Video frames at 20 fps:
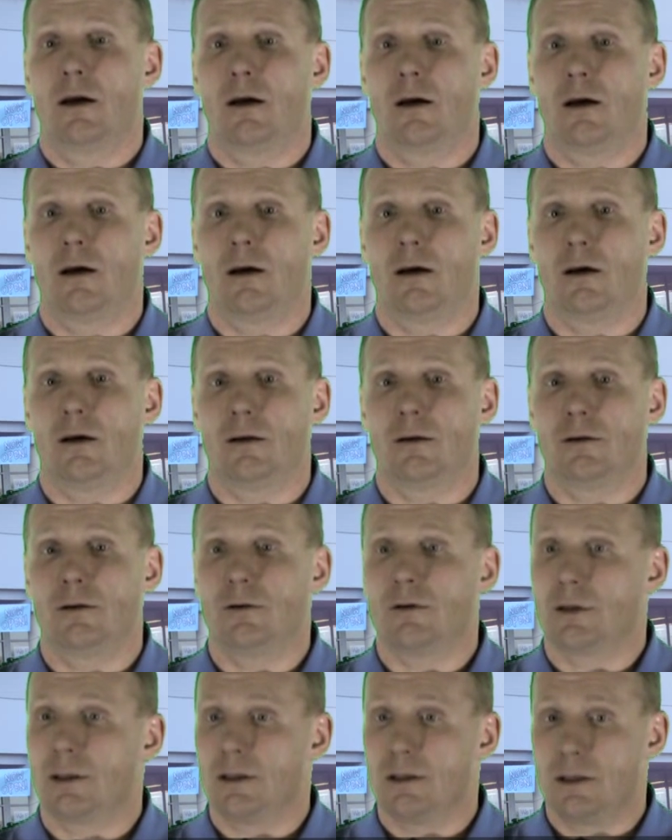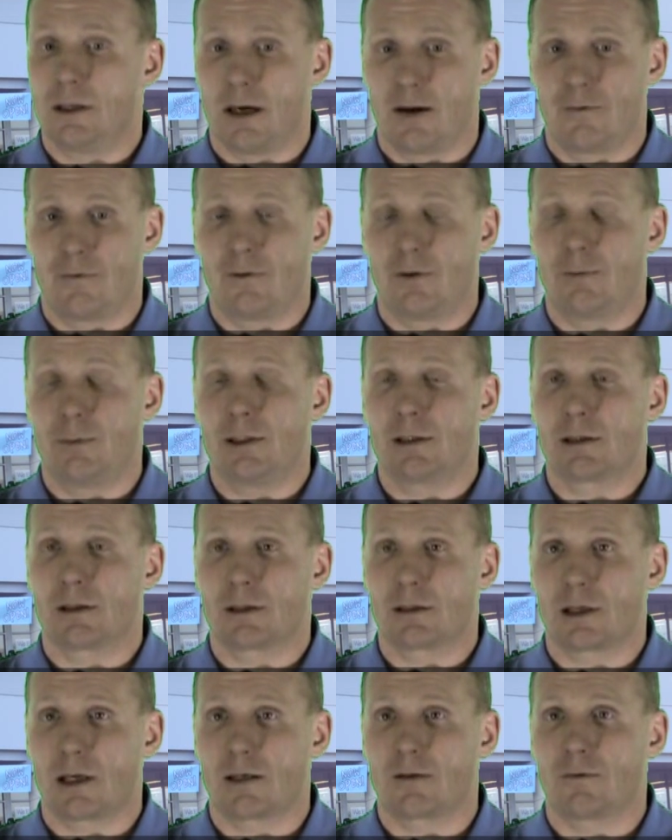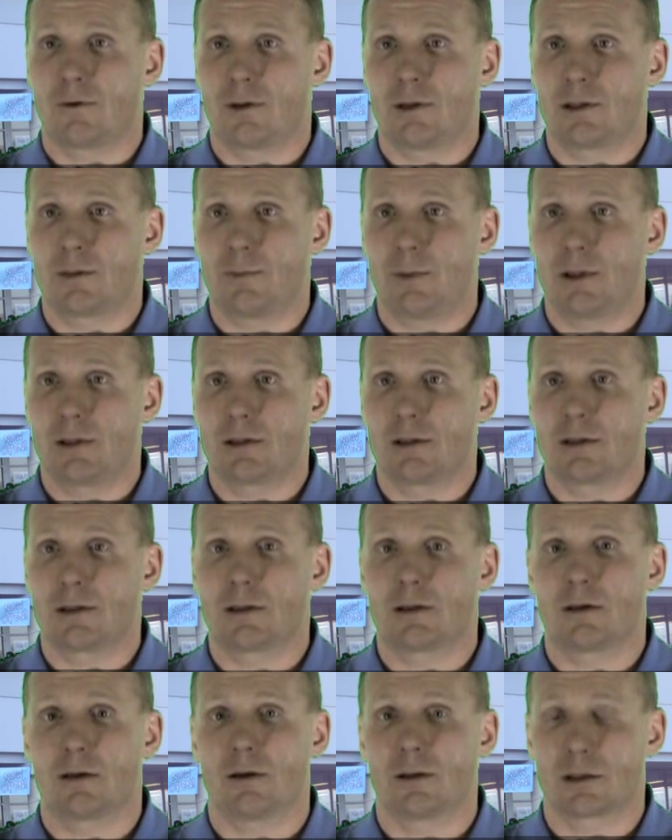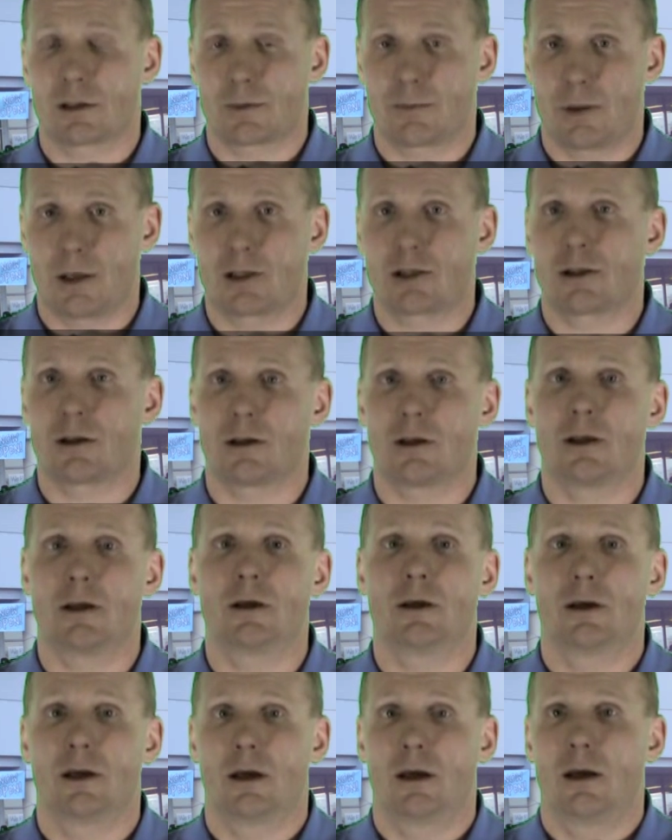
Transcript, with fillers: uh, you can definitely be successful at this business, especially